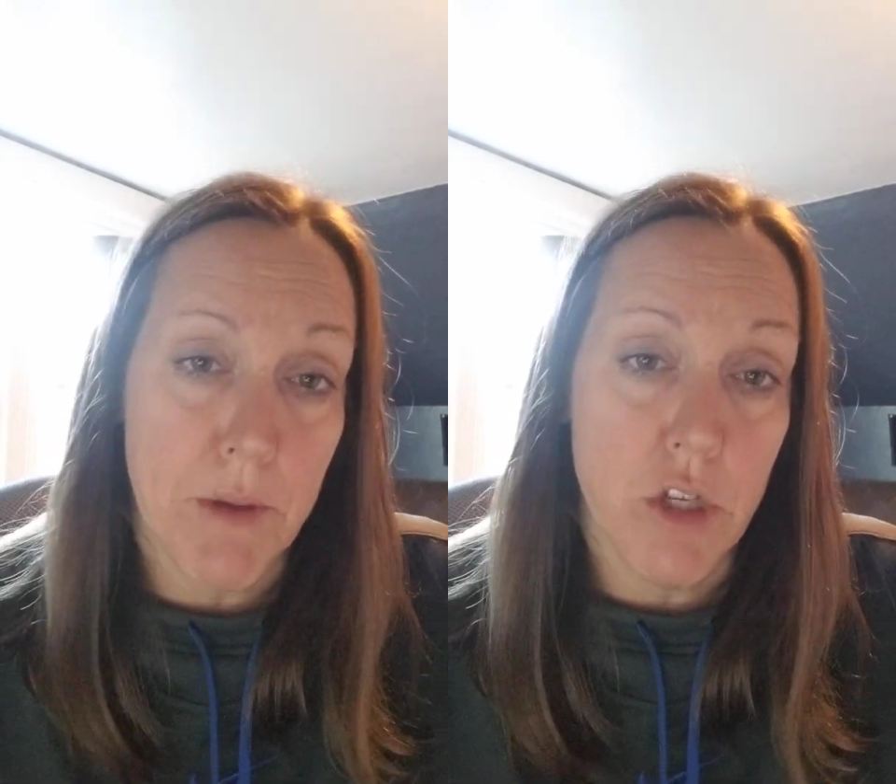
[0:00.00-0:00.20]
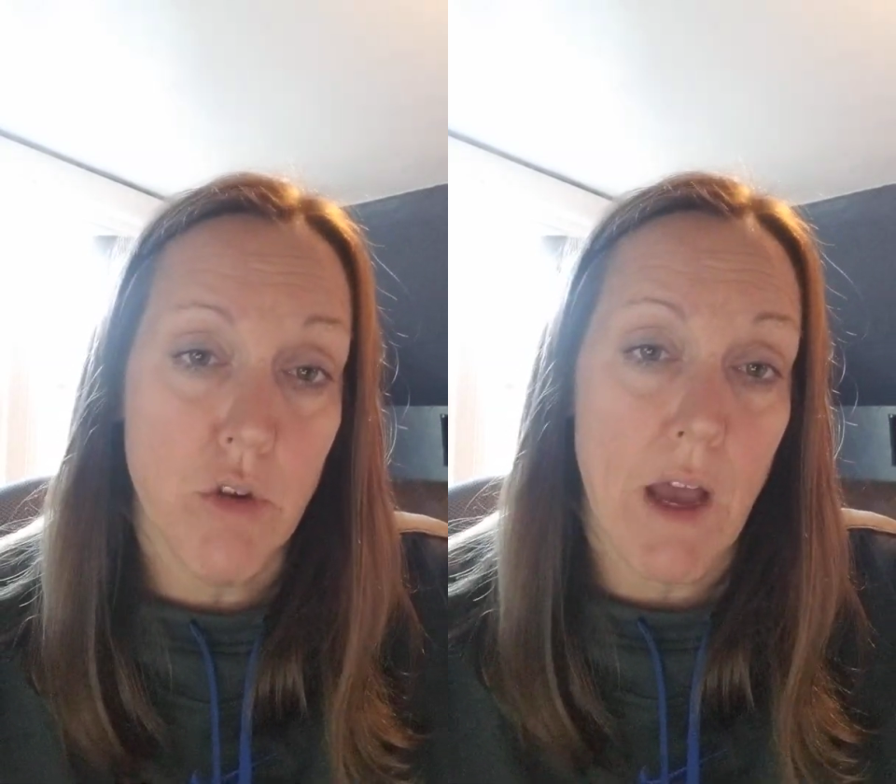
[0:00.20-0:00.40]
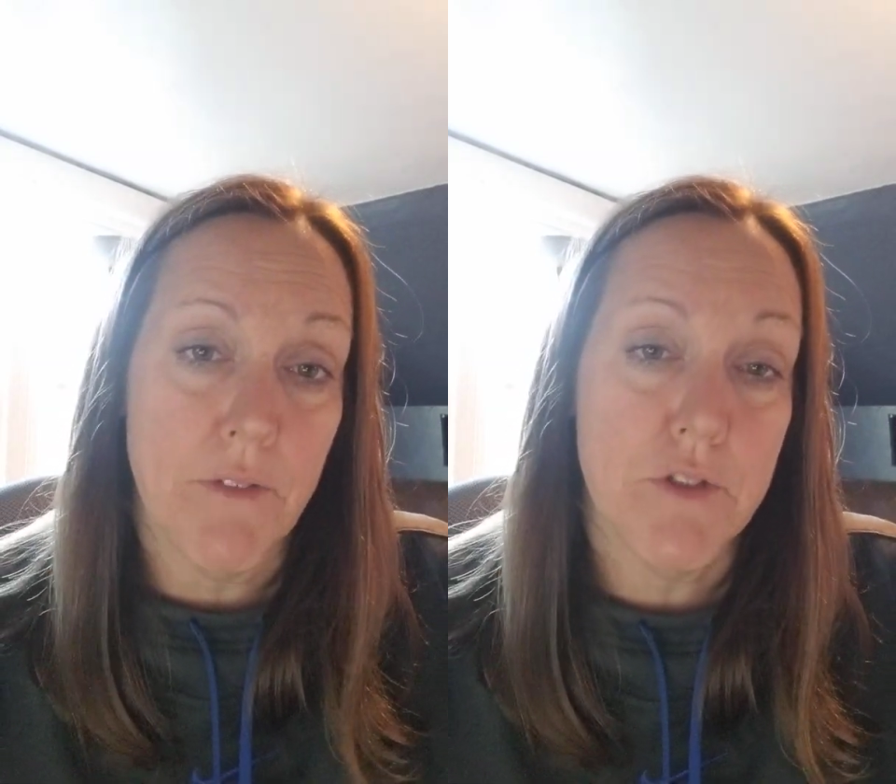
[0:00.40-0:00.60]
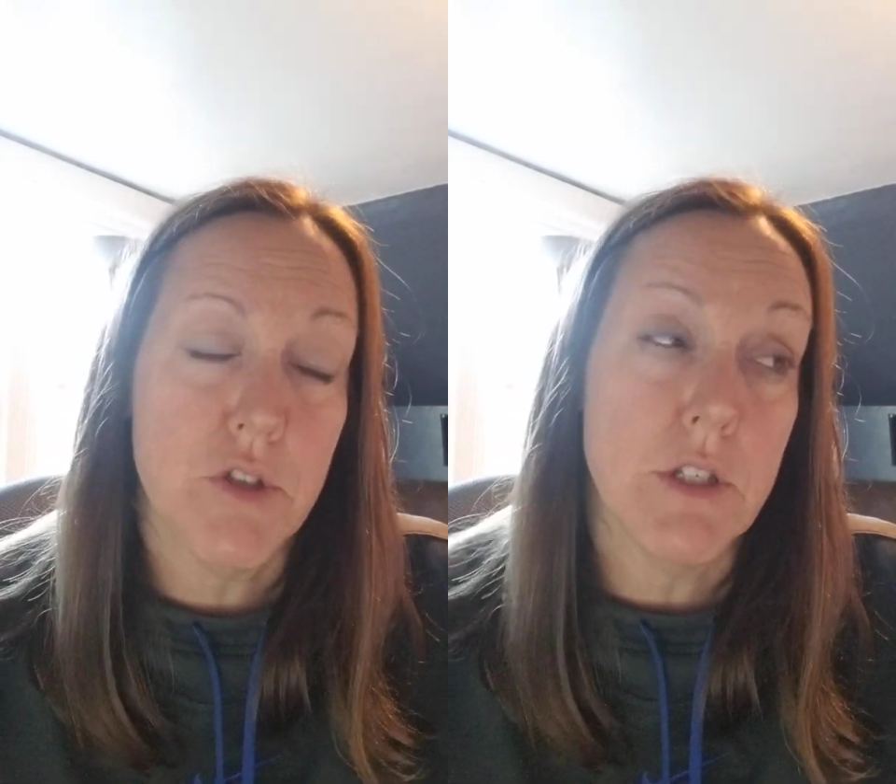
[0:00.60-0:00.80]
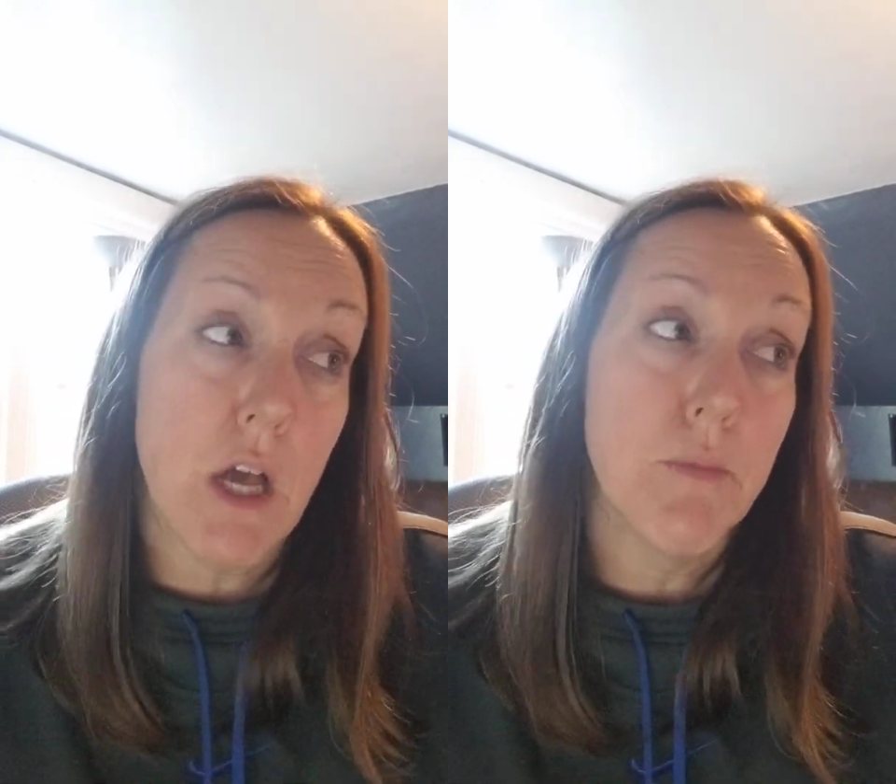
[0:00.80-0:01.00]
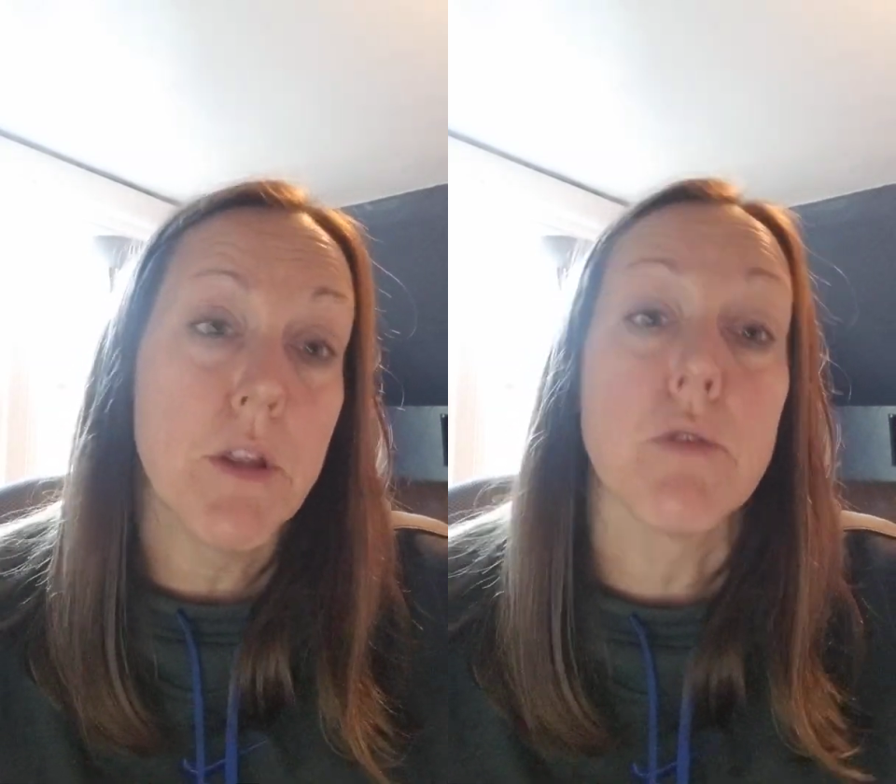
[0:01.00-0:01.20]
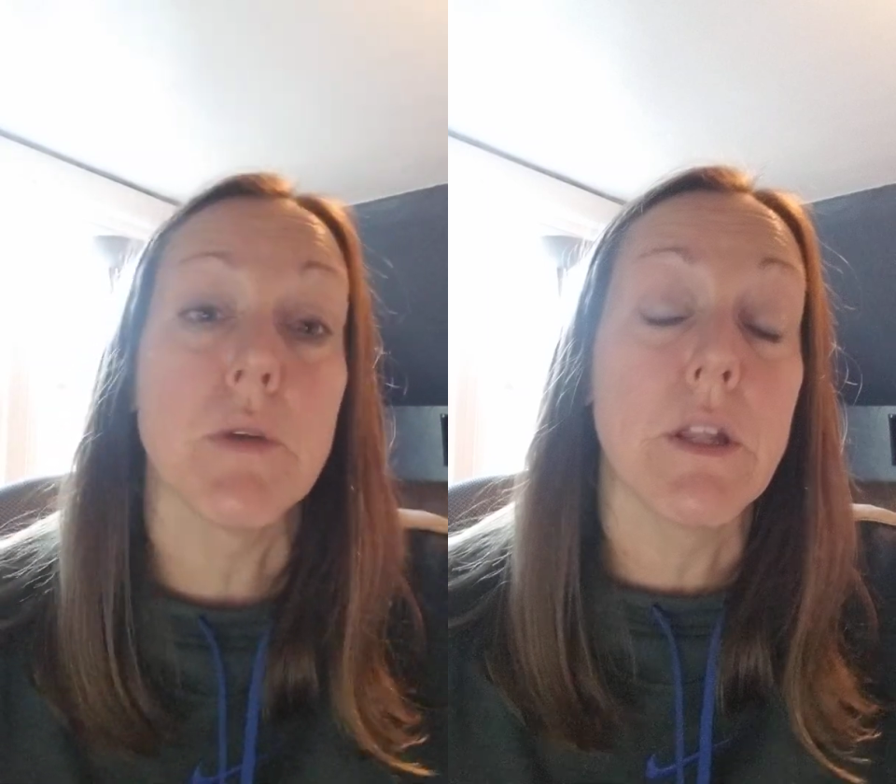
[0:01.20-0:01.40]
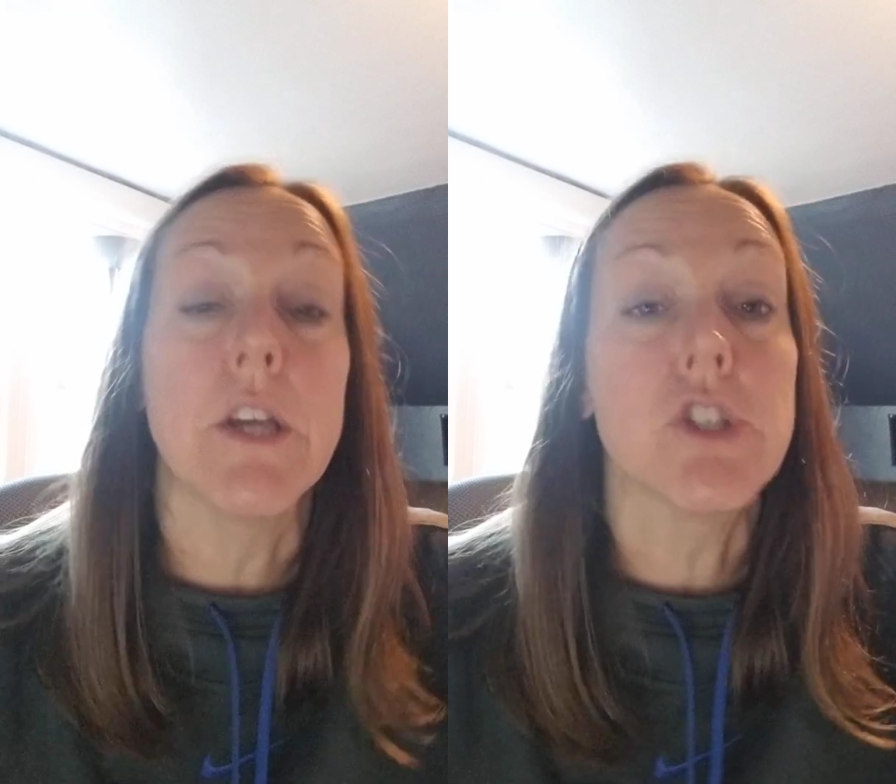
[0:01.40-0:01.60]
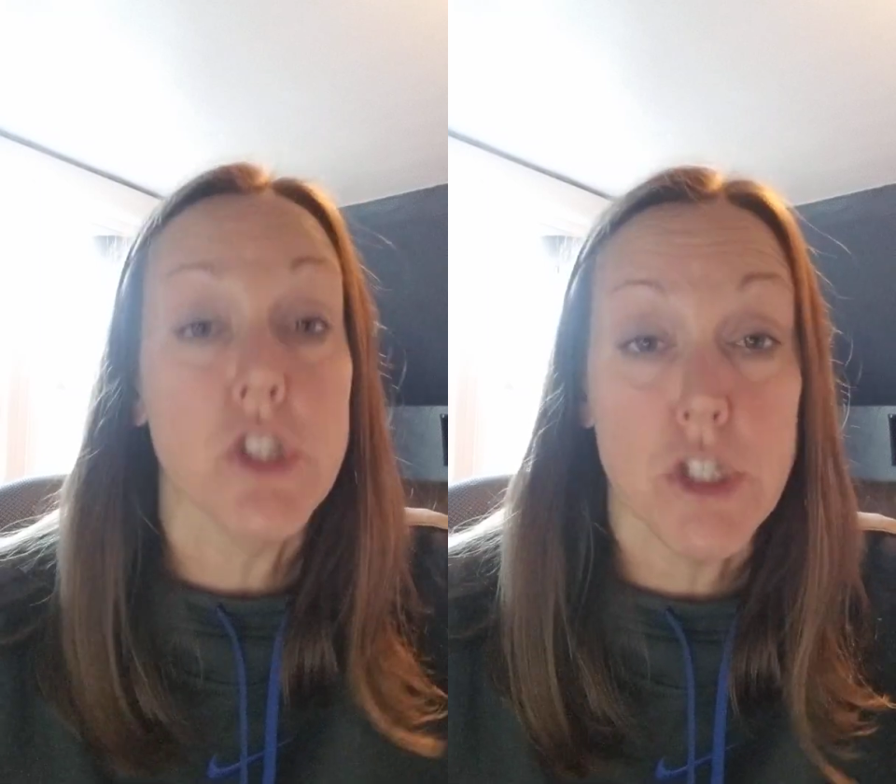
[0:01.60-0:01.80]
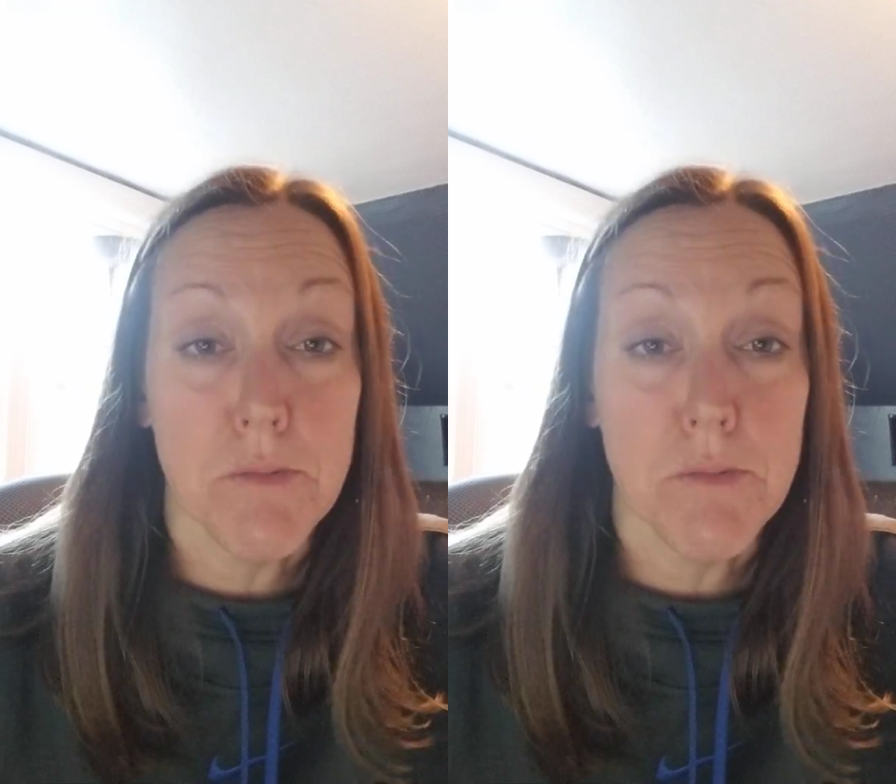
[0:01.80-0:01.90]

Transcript: and you have to tell me the relationship